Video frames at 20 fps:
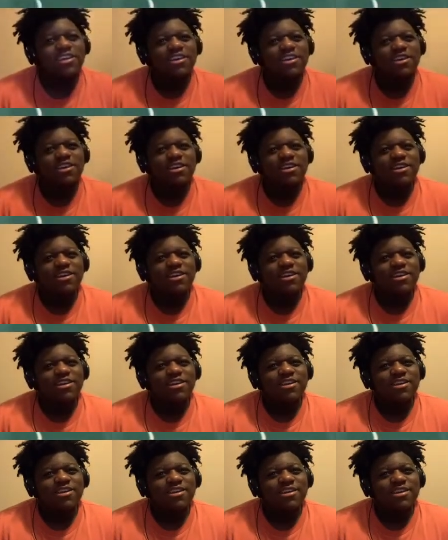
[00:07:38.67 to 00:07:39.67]

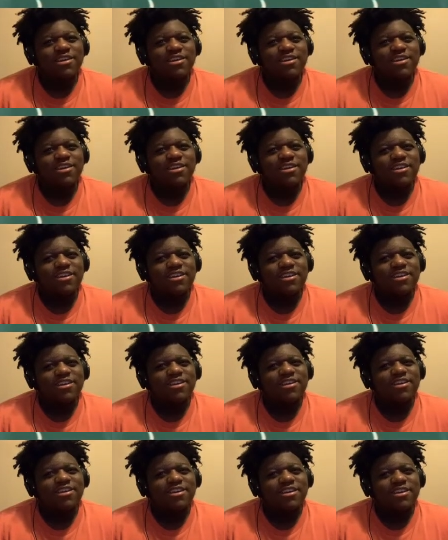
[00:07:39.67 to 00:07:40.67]

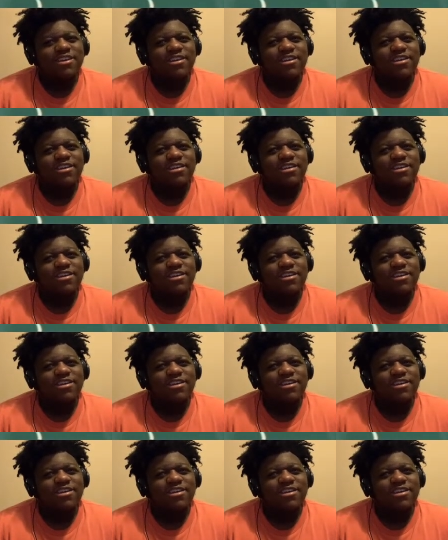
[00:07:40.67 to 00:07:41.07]
(no one is talking)